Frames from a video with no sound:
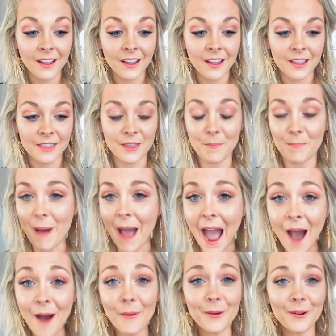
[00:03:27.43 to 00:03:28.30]
The
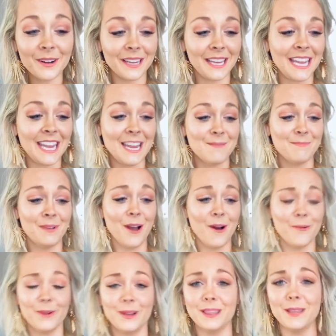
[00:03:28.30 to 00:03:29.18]
power to keep
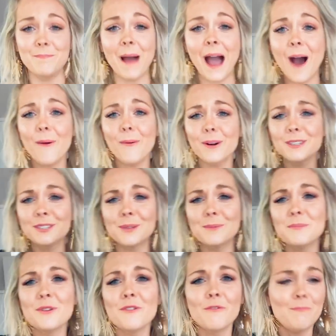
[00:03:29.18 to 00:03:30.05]
going, the power to
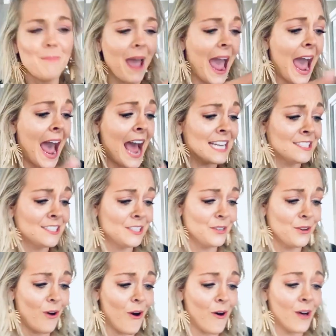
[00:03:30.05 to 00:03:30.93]
move past it
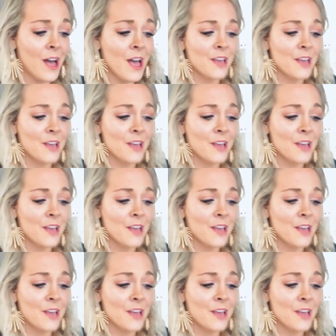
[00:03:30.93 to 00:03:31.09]
all,